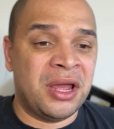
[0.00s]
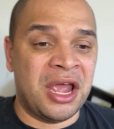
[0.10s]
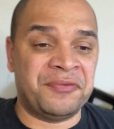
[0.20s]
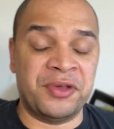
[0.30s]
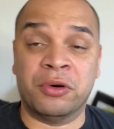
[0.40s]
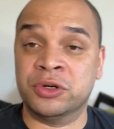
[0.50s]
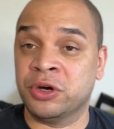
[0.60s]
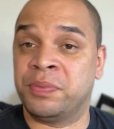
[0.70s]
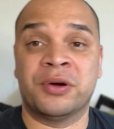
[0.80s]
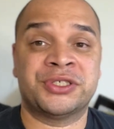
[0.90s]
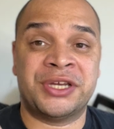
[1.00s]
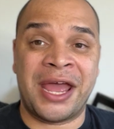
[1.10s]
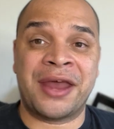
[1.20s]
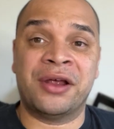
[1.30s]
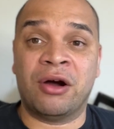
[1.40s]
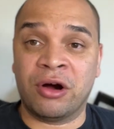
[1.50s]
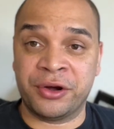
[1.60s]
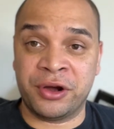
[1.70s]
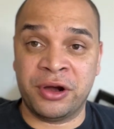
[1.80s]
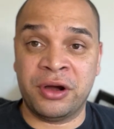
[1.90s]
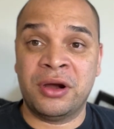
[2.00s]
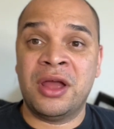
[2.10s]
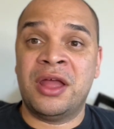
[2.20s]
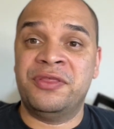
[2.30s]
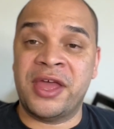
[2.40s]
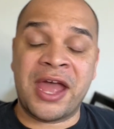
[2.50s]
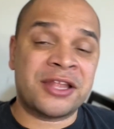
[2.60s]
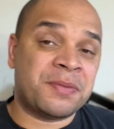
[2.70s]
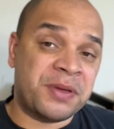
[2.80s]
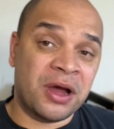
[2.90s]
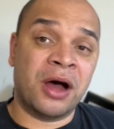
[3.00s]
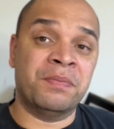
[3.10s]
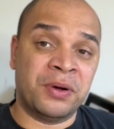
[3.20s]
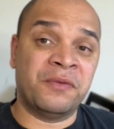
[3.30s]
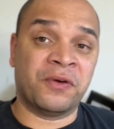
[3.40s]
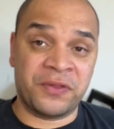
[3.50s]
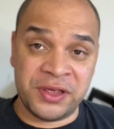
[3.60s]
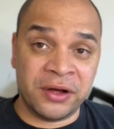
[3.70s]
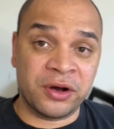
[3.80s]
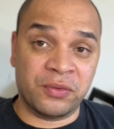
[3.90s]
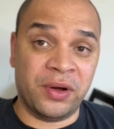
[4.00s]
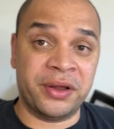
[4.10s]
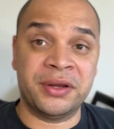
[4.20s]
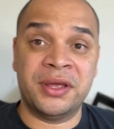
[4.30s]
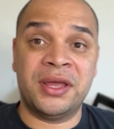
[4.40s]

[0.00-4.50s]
if the older person had it harder, they have to be humble for the younger one.